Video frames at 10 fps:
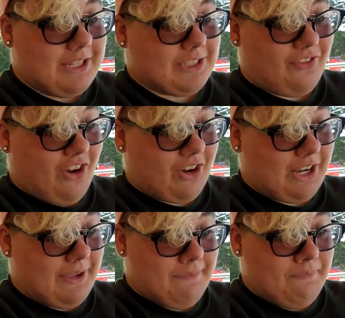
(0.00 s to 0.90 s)

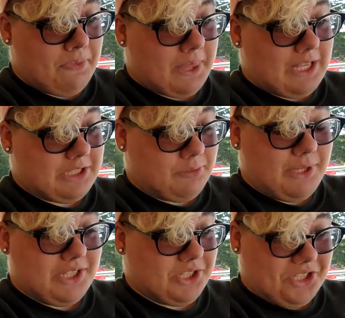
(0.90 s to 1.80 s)
Safari is a
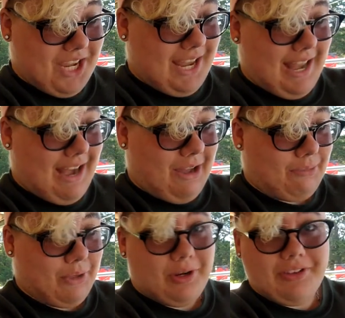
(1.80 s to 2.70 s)
piece of shit at
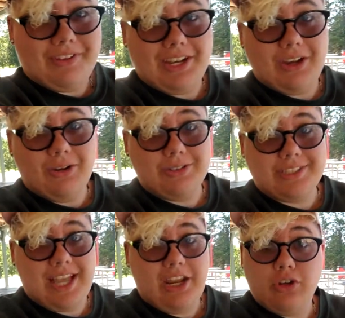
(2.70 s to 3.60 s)
uploading
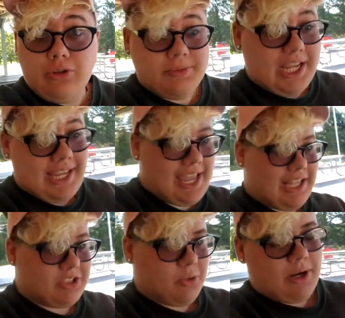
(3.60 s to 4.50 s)
videos. And oops, I
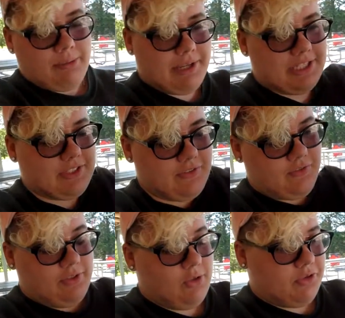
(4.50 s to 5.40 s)
can't swear because of
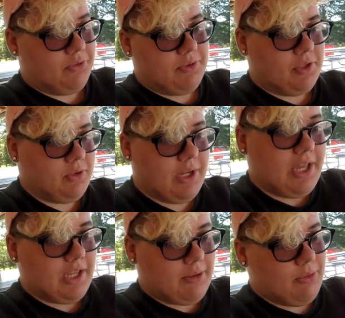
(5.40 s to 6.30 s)
YouTube's new
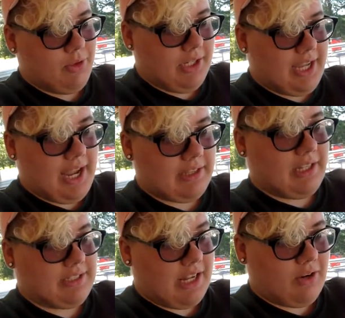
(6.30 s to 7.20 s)
community
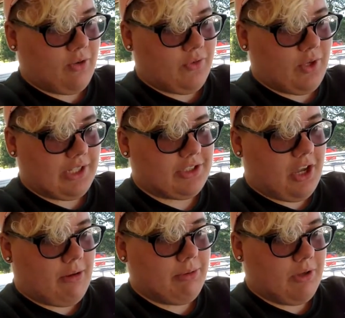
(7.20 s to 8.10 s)
guidelines. I don't know if you guys
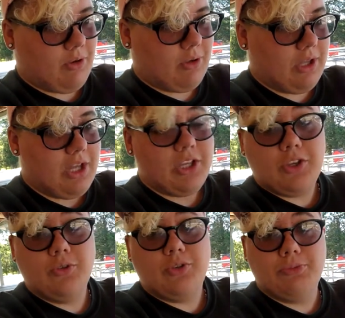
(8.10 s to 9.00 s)
saw, but the whole
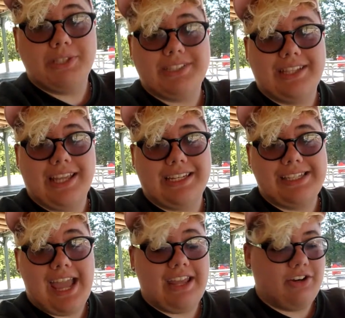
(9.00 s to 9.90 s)
YouTube is like
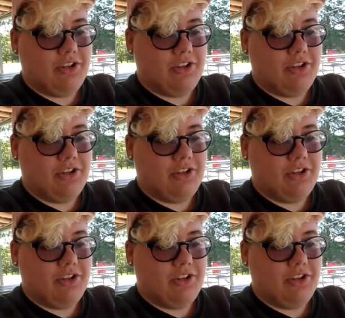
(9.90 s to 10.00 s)
dead or